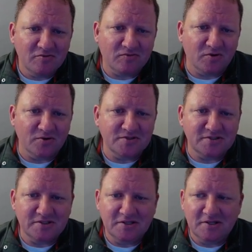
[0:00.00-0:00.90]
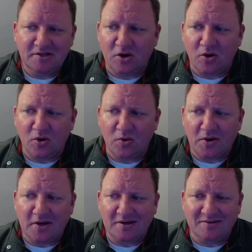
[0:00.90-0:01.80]
first go
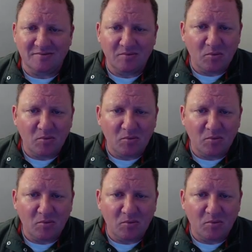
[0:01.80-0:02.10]
and